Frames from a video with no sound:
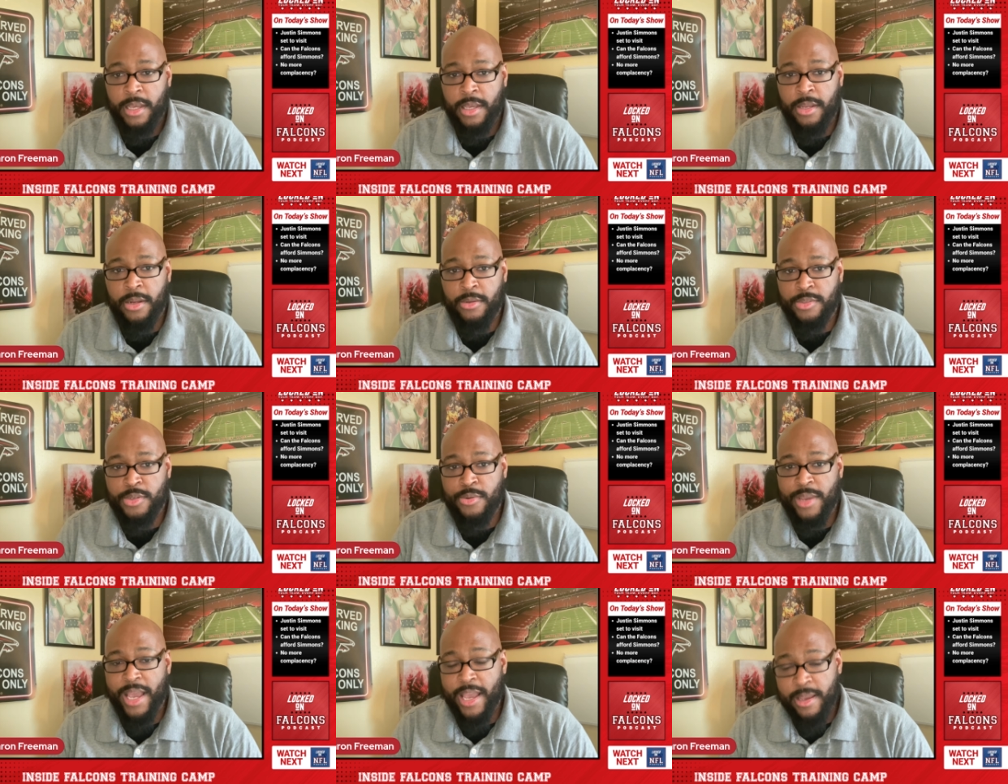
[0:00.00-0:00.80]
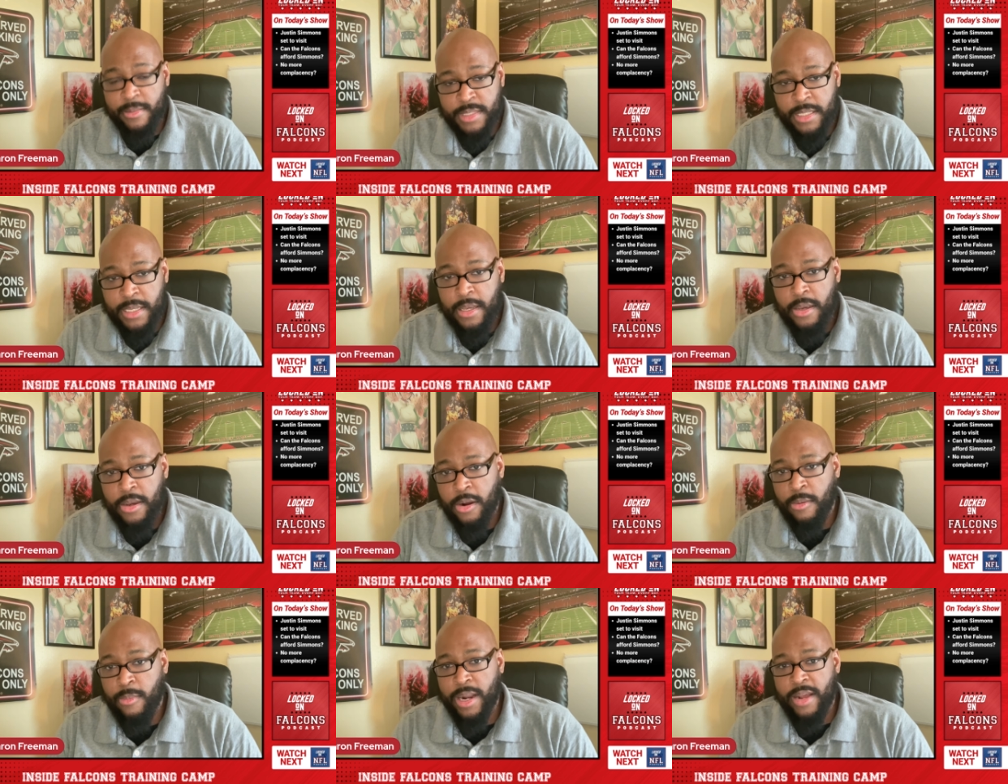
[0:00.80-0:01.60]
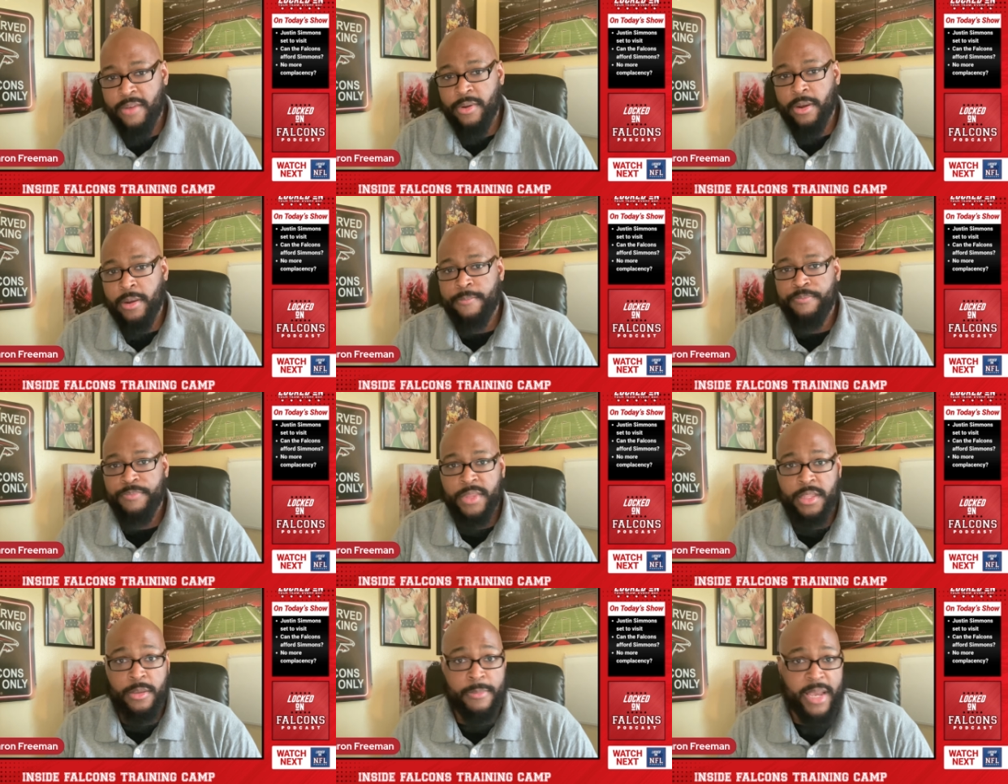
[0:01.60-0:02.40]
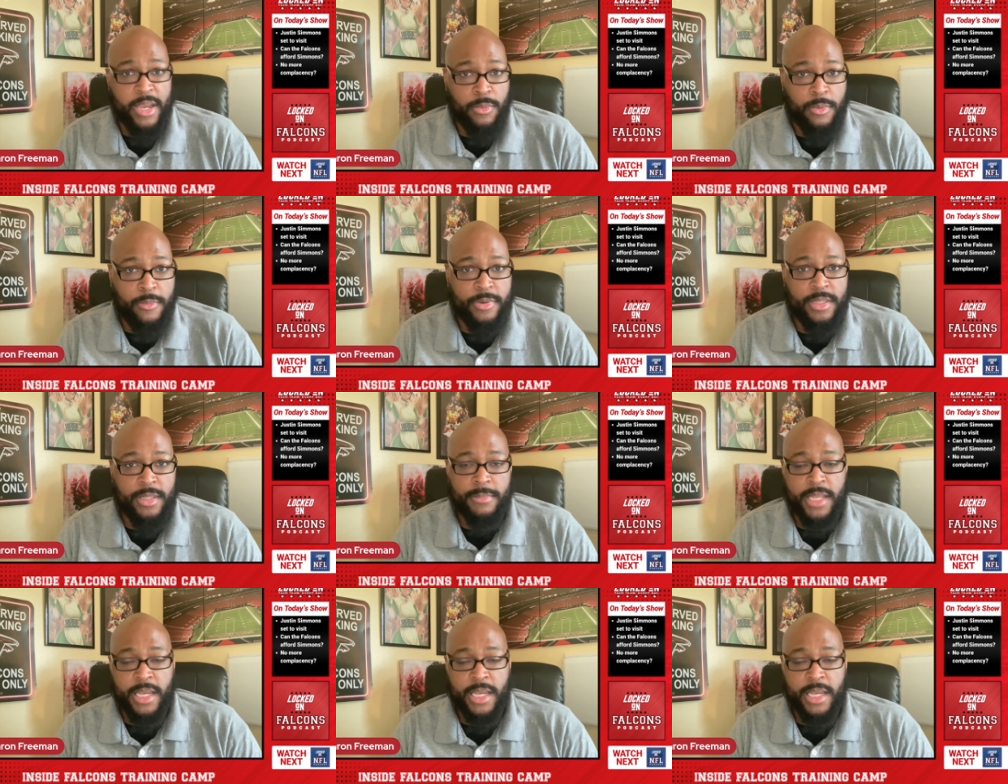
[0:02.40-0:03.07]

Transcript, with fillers: you know two games or whatever to make room for them,